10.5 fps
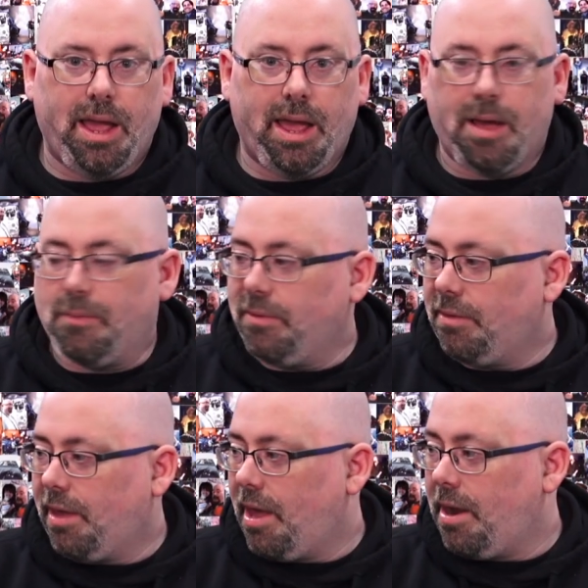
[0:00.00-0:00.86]
And
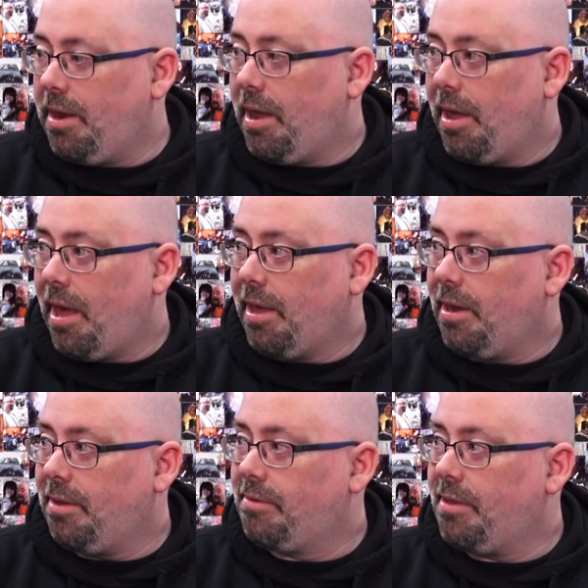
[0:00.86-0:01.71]
once again, I
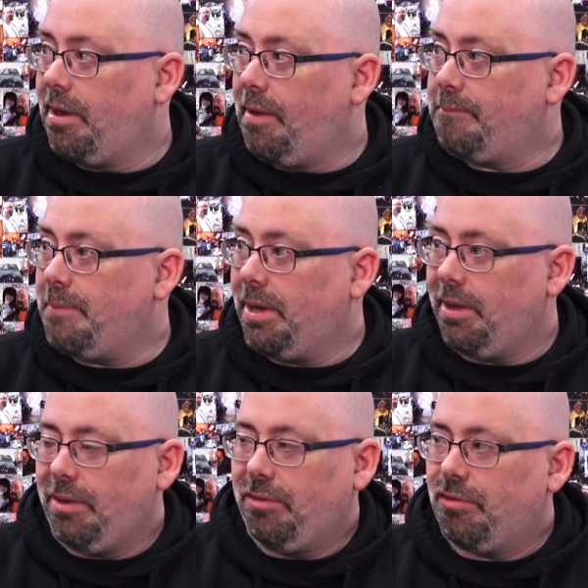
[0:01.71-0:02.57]
get it set up.
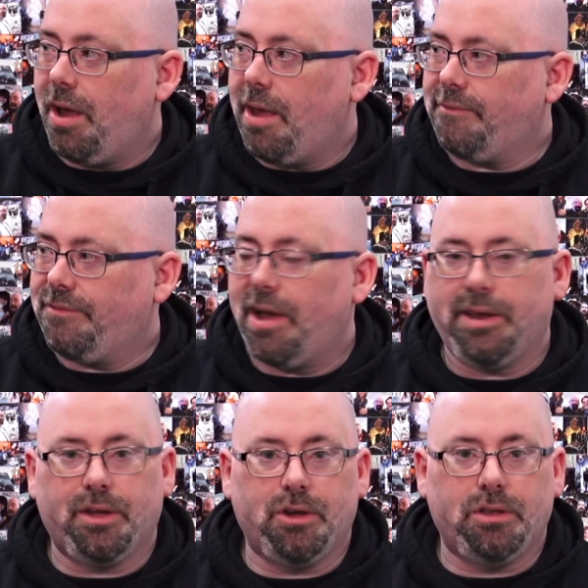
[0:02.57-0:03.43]
I try and
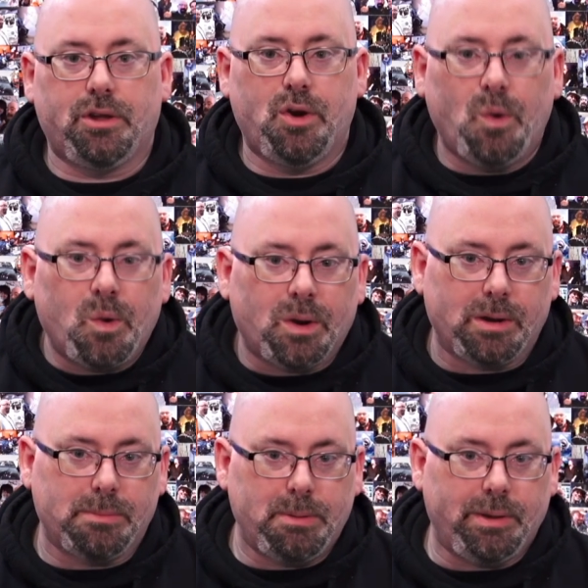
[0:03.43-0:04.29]
find a good
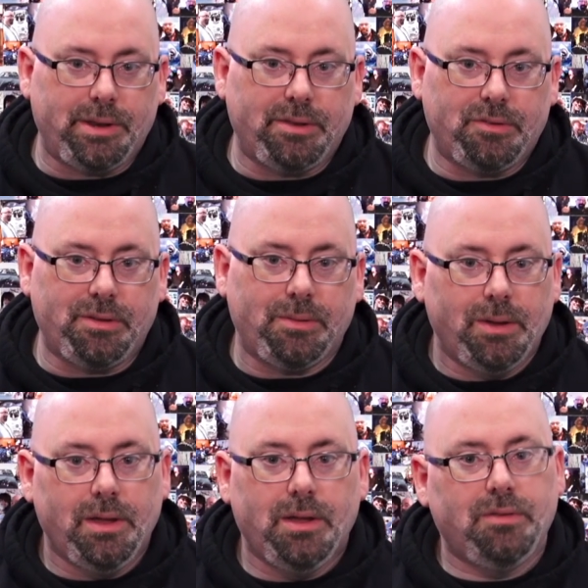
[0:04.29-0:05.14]
corner to put it
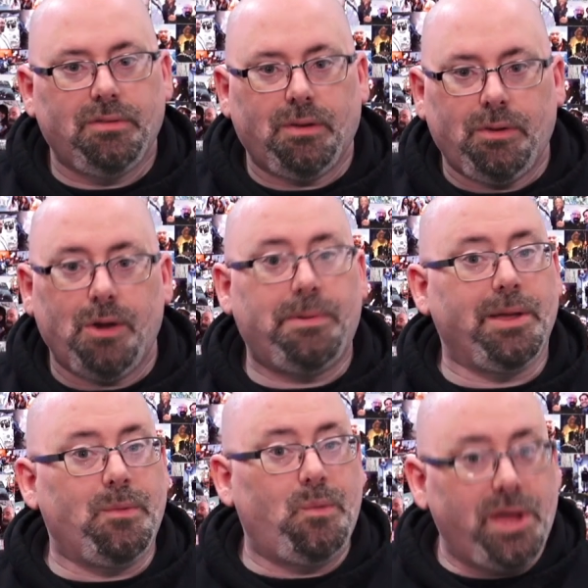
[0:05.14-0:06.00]
into so
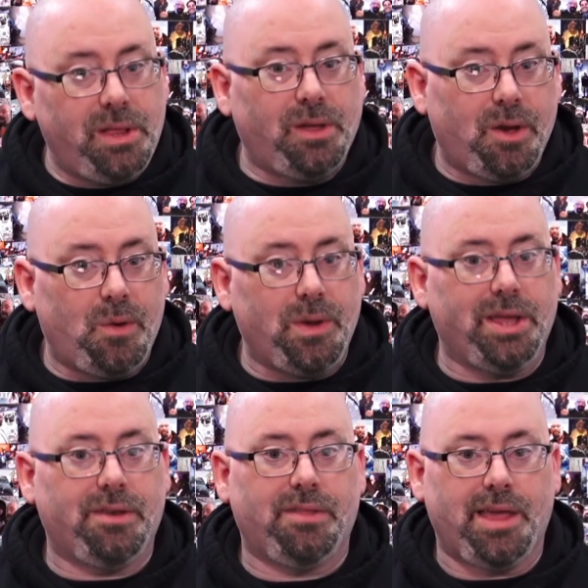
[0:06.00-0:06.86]
nobody will go
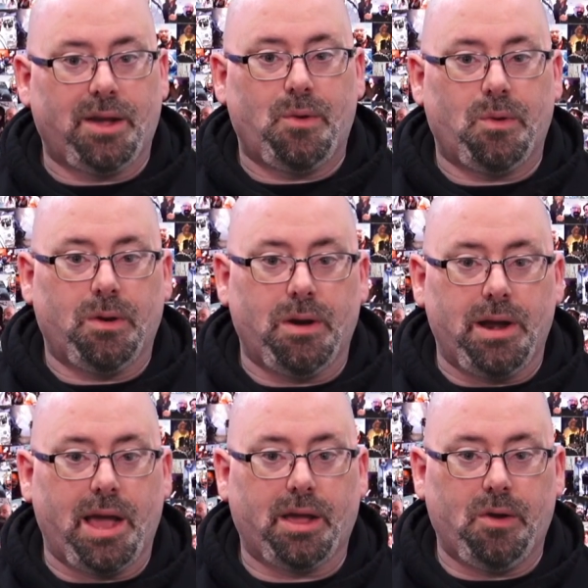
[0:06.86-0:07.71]
into that corner
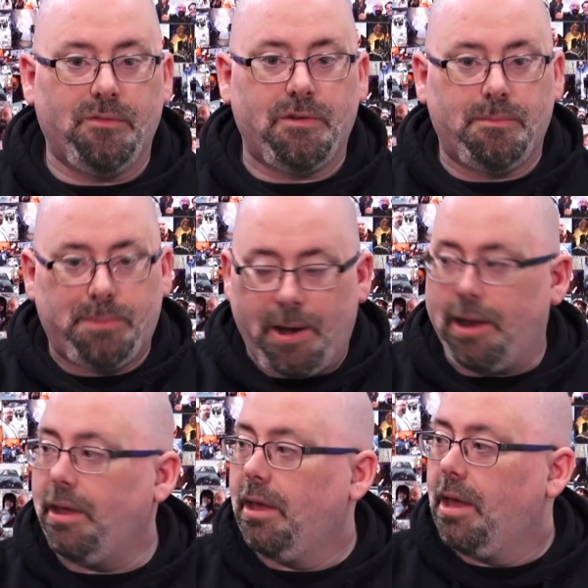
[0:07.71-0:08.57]
and knock it over.
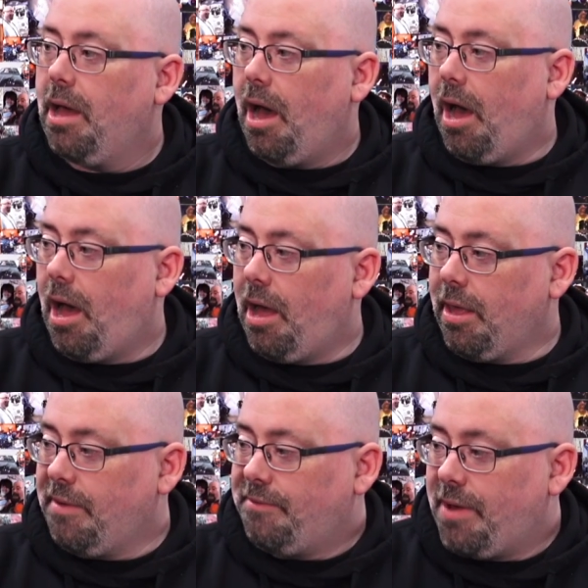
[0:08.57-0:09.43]
But
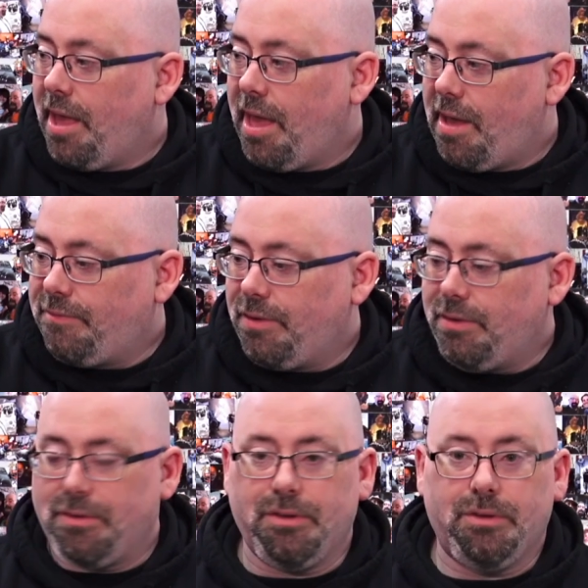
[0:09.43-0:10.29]
if I have
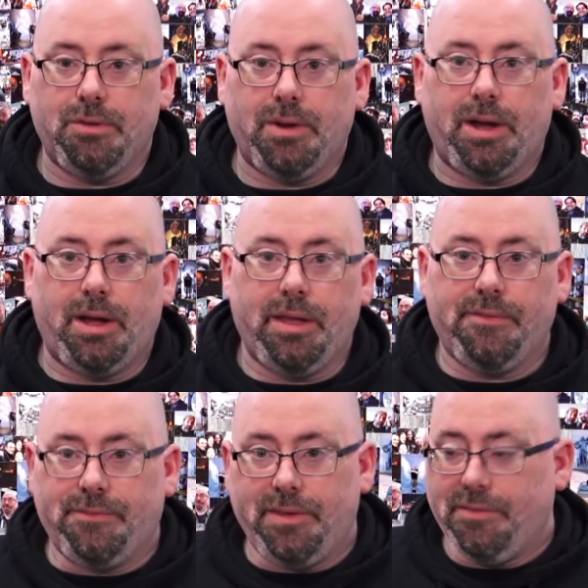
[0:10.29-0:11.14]
to do,
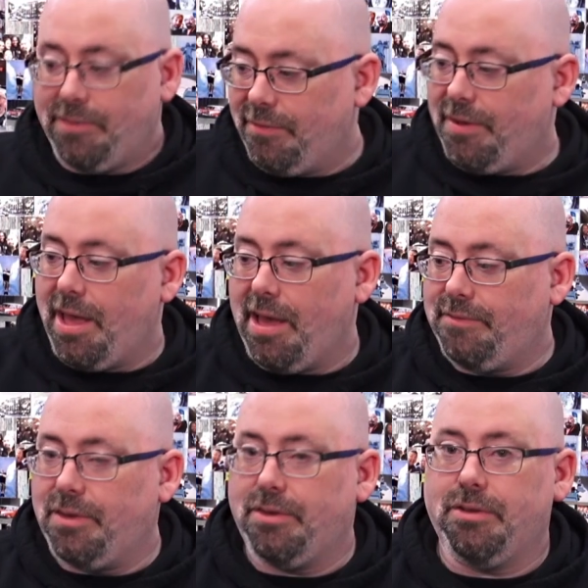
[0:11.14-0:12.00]
if I
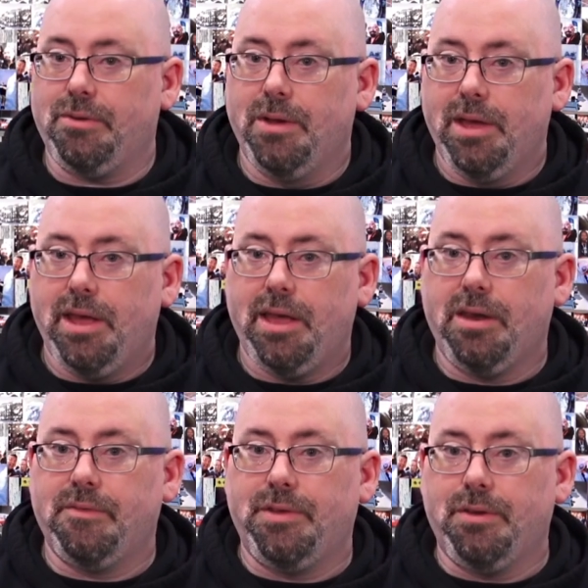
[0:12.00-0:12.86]
have to do
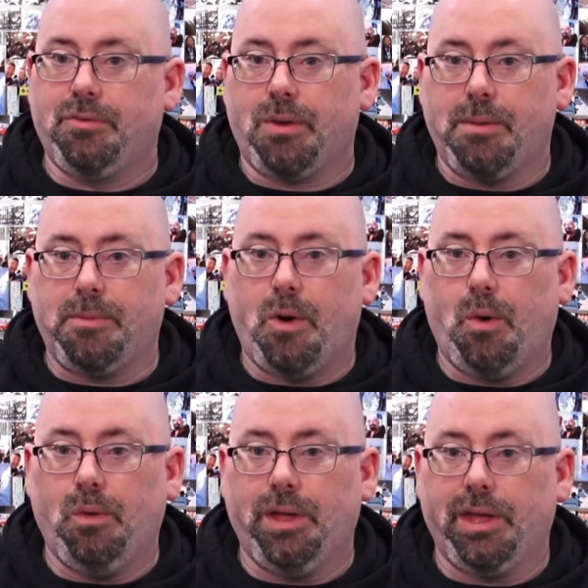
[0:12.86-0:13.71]
interviews where I'm
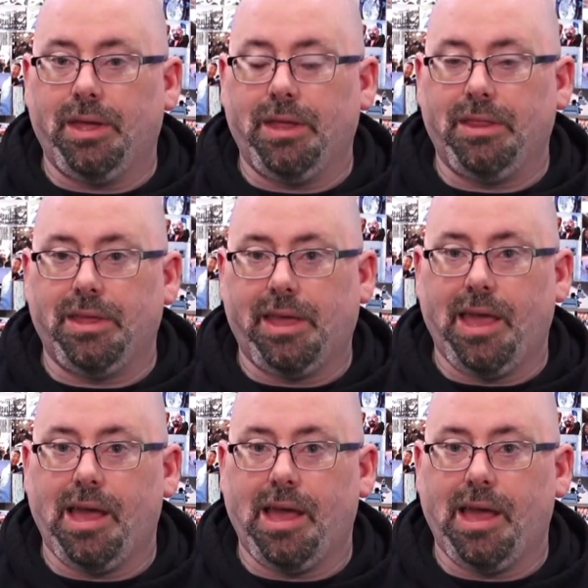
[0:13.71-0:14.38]
holding the